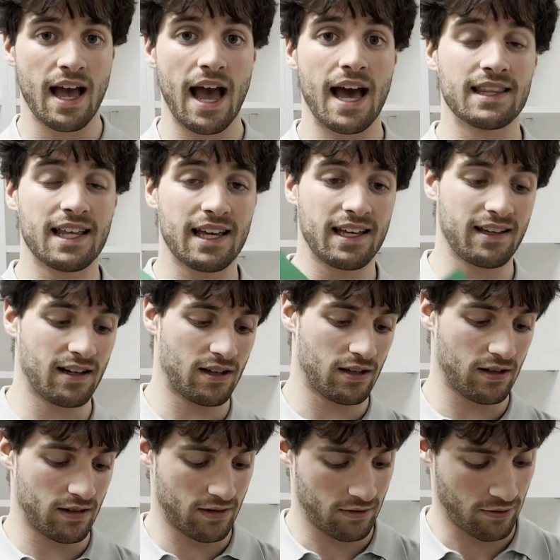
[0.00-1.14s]
and
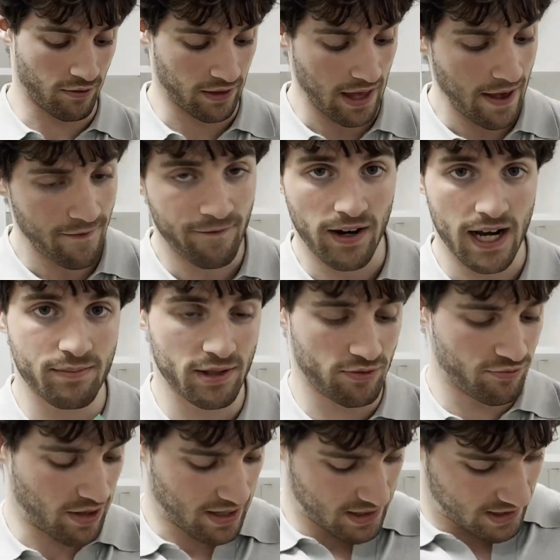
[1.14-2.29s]
their fibers
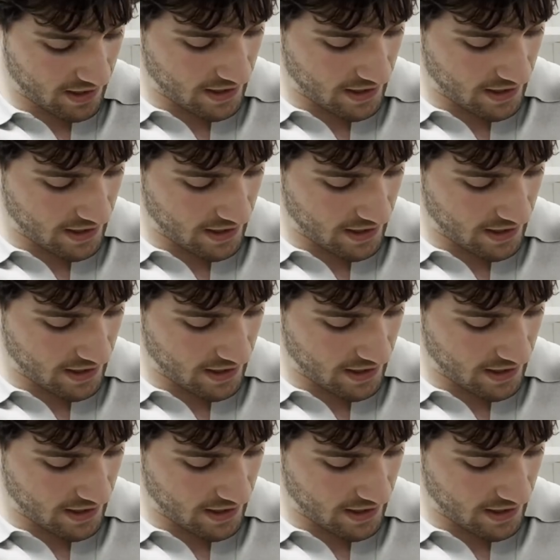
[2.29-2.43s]
run